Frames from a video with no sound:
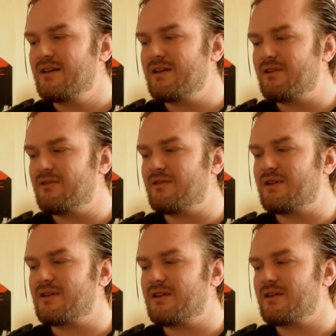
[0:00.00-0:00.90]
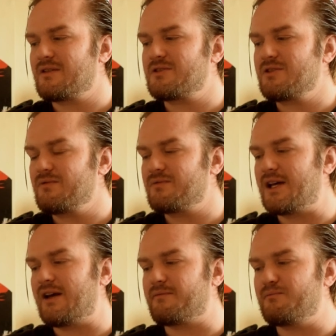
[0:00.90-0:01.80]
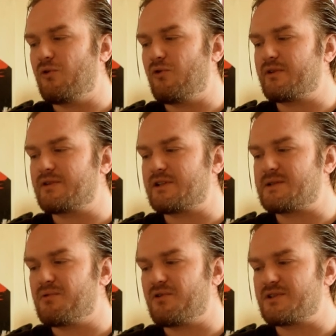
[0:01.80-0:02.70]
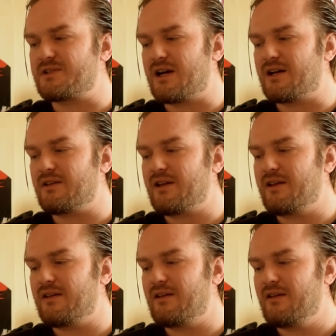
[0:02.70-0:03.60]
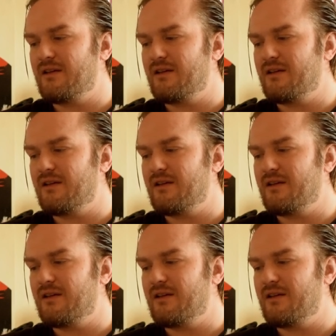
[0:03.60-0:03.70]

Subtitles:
You know, it should have delved more into his personality